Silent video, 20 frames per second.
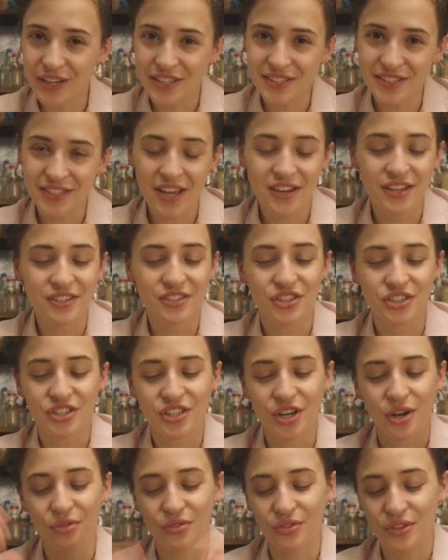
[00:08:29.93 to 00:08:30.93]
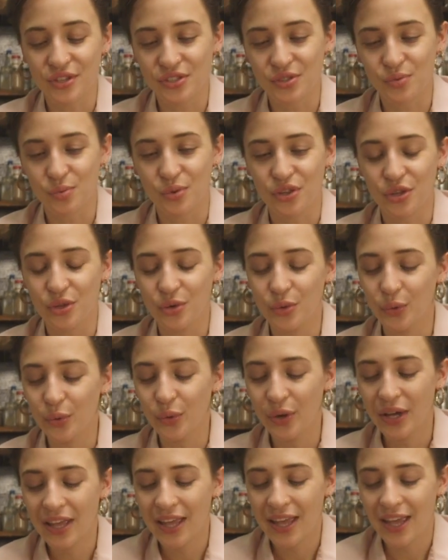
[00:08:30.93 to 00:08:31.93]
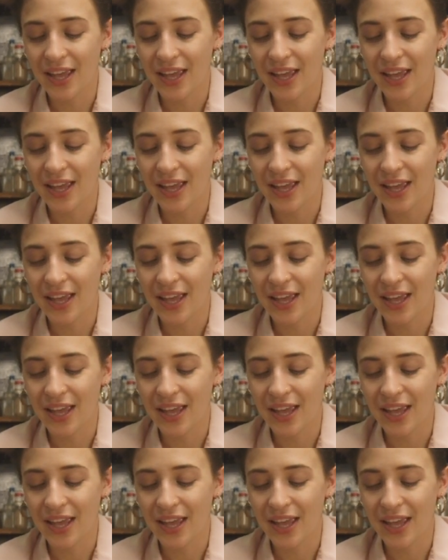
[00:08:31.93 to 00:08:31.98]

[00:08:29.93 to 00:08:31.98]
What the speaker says: excited to share this with you,